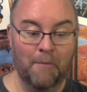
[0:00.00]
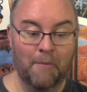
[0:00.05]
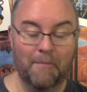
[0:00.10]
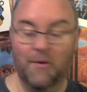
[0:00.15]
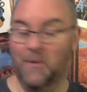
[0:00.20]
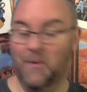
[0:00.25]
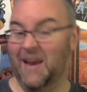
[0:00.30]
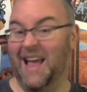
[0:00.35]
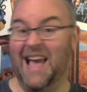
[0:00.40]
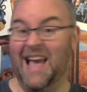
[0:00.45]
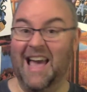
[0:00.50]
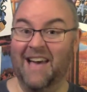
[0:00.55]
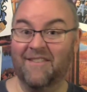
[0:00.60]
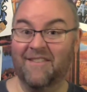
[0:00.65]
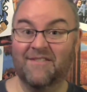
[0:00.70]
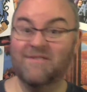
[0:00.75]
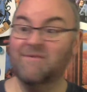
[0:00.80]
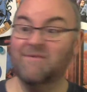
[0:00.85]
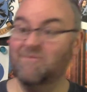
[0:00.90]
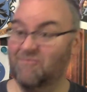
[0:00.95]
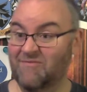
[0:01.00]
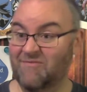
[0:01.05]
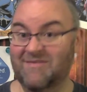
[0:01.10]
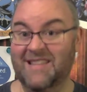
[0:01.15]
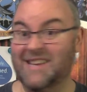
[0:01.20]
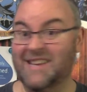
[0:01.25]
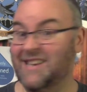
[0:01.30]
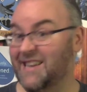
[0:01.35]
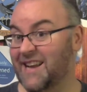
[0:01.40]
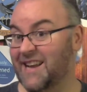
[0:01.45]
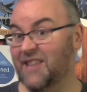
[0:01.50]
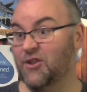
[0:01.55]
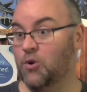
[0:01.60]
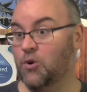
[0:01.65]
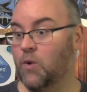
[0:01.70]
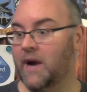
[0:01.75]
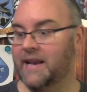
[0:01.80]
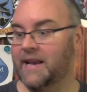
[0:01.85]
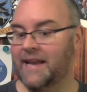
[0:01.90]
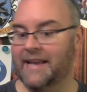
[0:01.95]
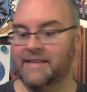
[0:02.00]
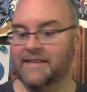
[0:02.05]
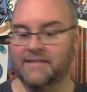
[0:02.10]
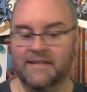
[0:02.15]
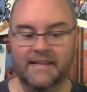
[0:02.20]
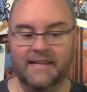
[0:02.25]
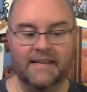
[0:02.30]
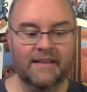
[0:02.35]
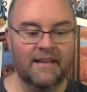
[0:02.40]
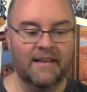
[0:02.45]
but what I have knit together quite nicely.